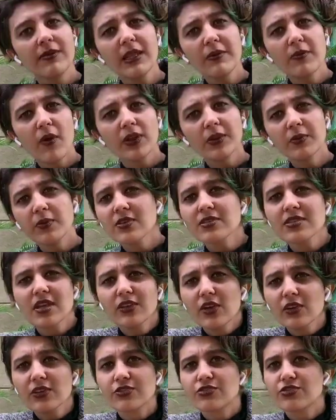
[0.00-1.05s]
Female
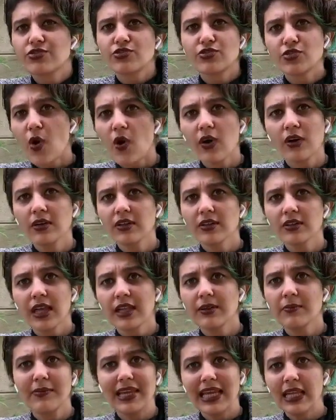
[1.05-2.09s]
bonobos are not
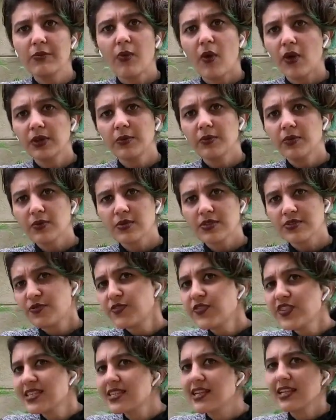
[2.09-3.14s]
stronger than male
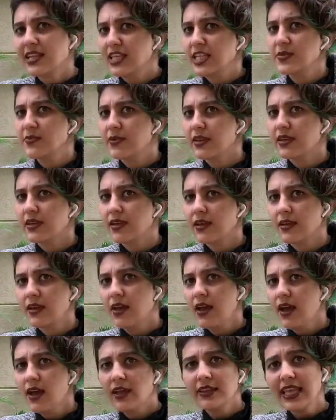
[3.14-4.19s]
bonobos, physically
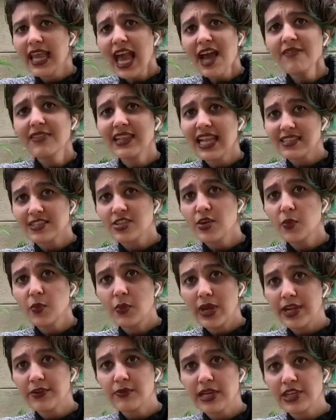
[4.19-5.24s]
speaking. They have
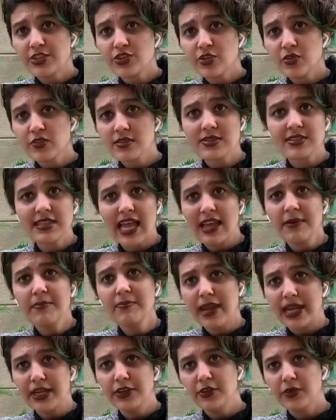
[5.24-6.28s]
lesser weight ratios
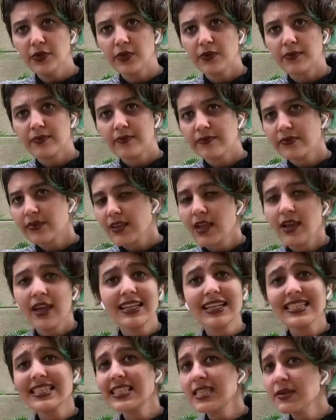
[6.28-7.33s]
than men do.
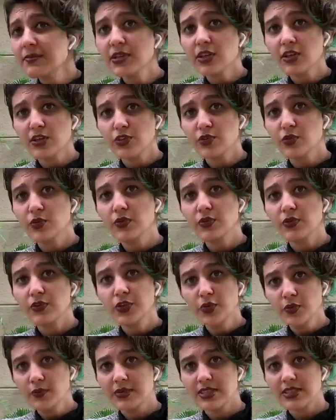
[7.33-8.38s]
It is similar
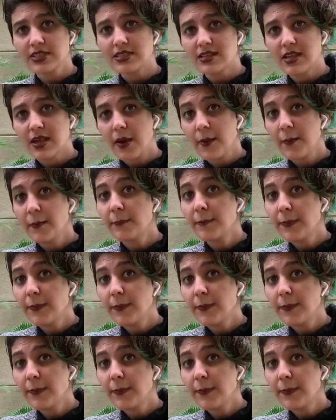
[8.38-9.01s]
to humans.